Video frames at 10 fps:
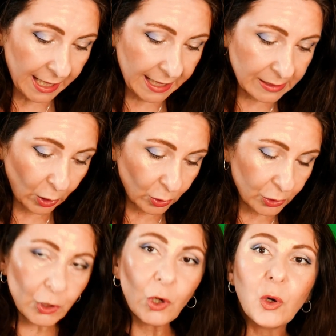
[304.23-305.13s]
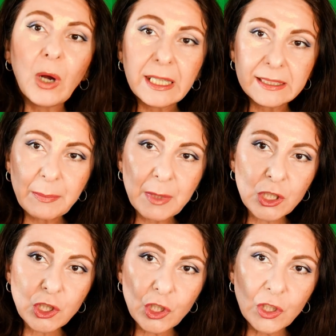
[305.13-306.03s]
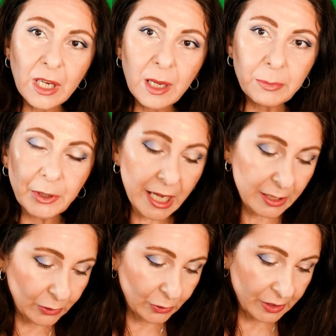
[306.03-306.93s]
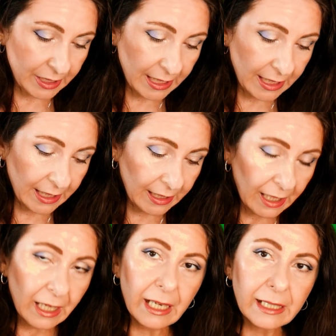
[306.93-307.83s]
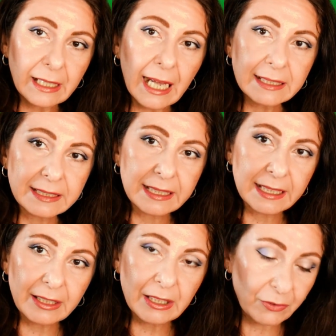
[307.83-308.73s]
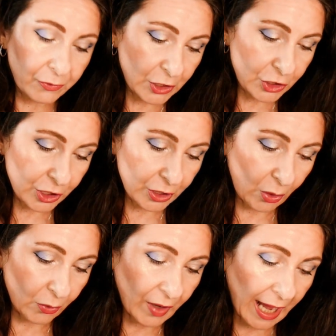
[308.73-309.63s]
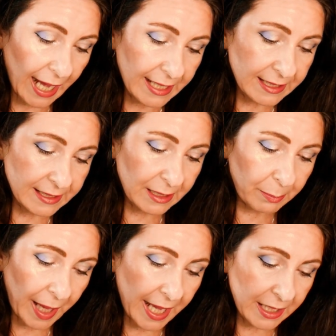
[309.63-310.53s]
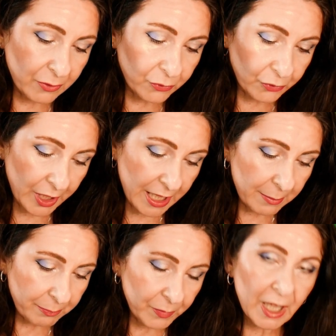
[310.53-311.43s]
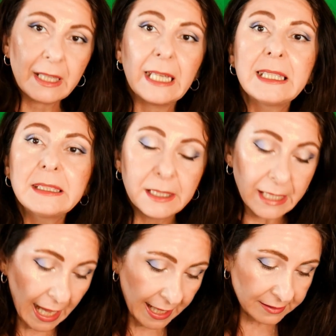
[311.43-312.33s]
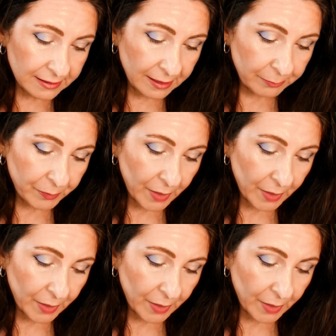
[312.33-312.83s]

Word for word: It's also, as I mentioned prior, has the feature of icy pain-free, that it's enhanced,